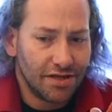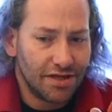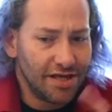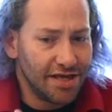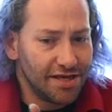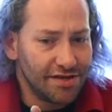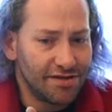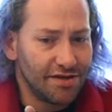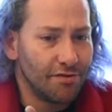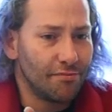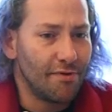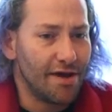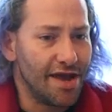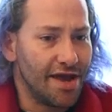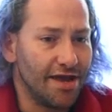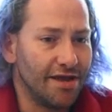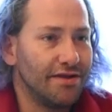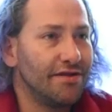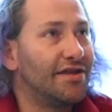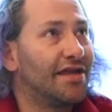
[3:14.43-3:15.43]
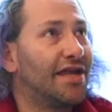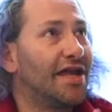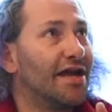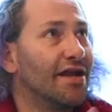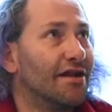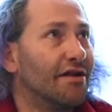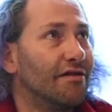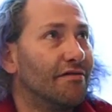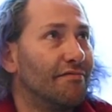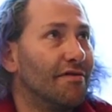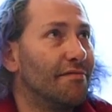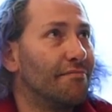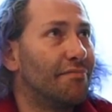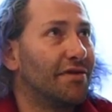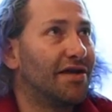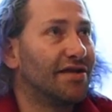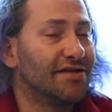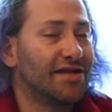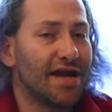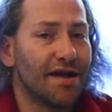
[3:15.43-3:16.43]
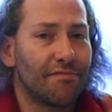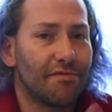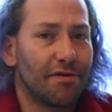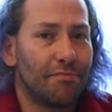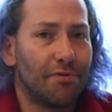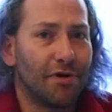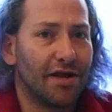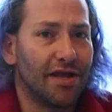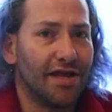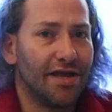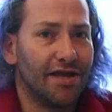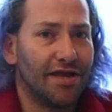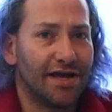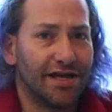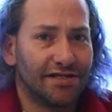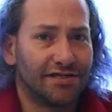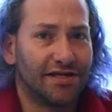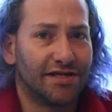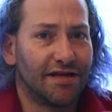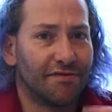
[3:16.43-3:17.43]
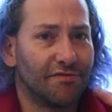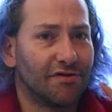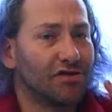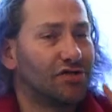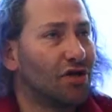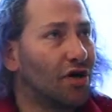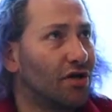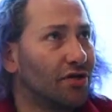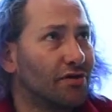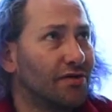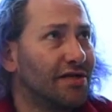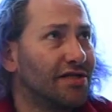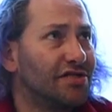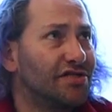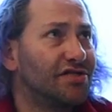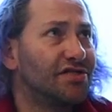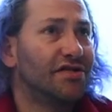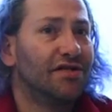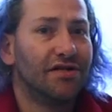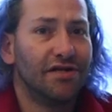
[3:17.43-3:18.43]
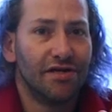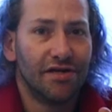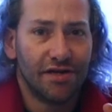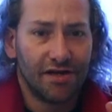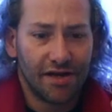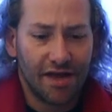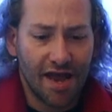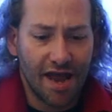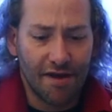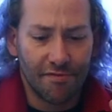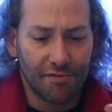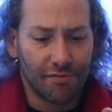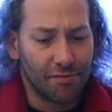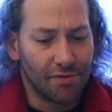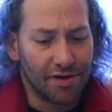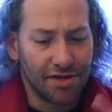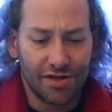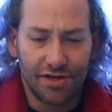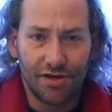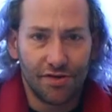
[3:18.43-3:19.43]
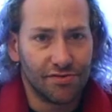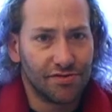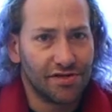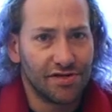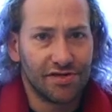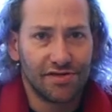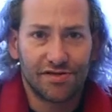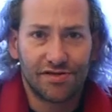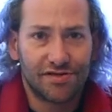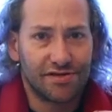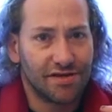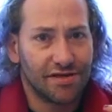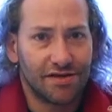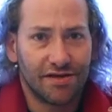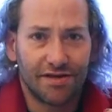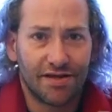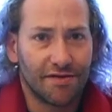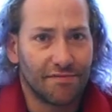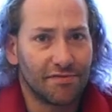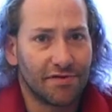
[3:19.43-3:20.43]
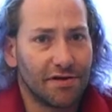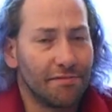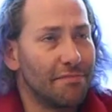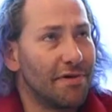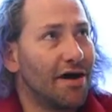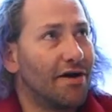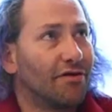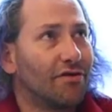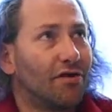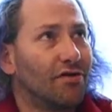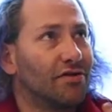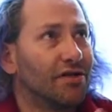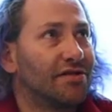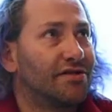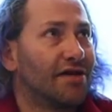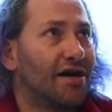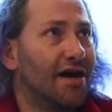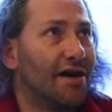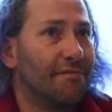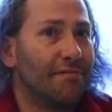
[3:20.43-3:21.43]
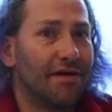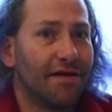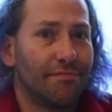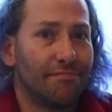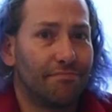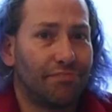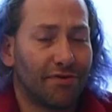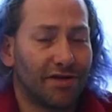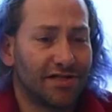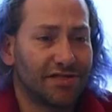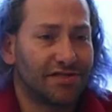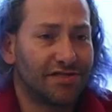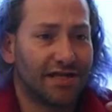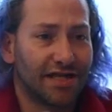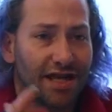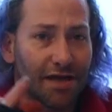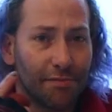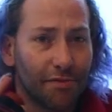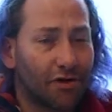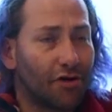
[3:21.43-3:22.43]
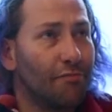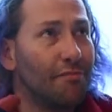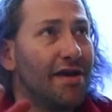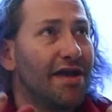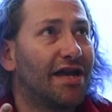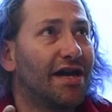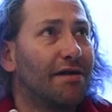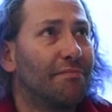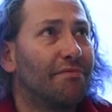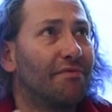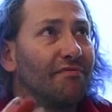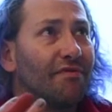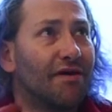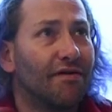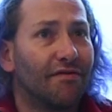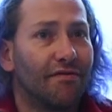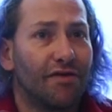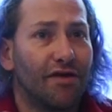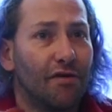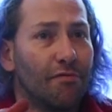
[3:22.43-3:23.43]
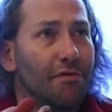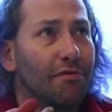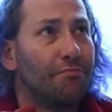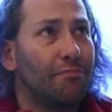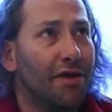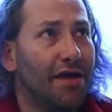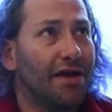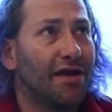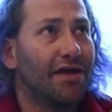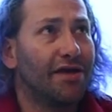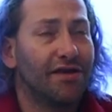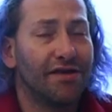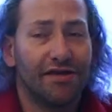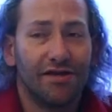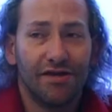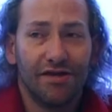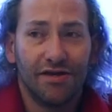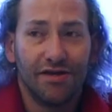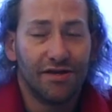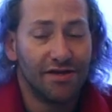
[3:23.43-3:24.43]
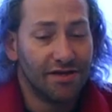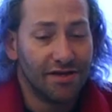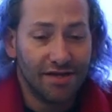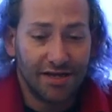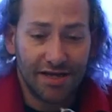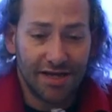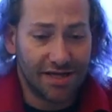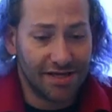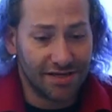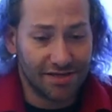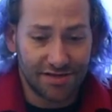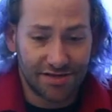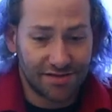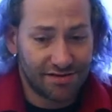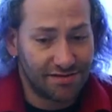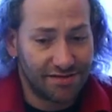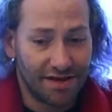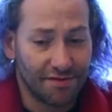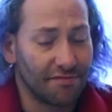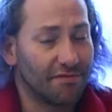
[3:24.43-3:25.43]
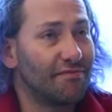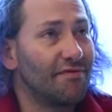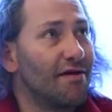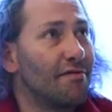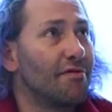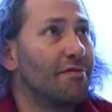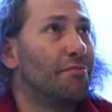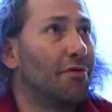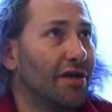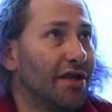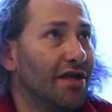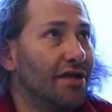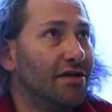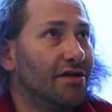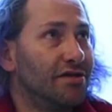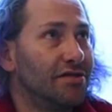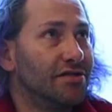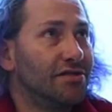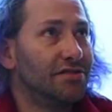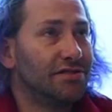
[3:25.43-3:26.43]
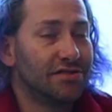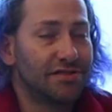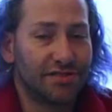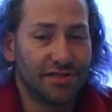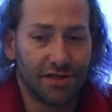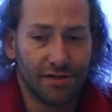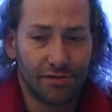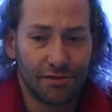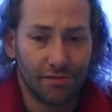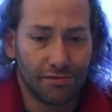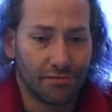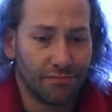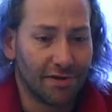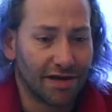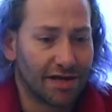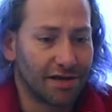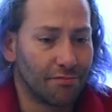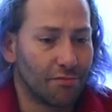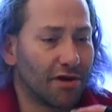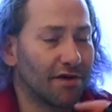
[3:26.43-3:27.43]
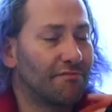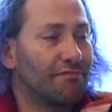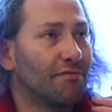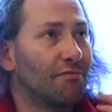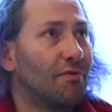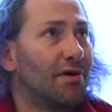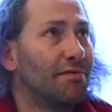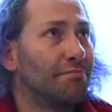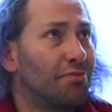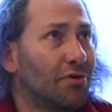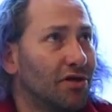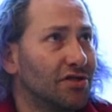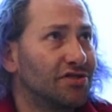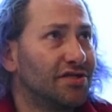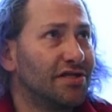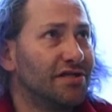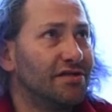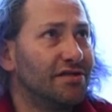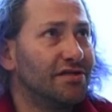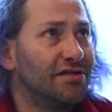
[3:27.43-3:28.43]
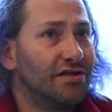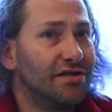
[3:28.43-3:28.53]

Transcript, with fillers: easy way to get out of it everybody has a different tolerance. Everyone uses a different amount all the time. And plus, the chemical makeup of a human being is different for everybody. Gotcha. So what can work for one person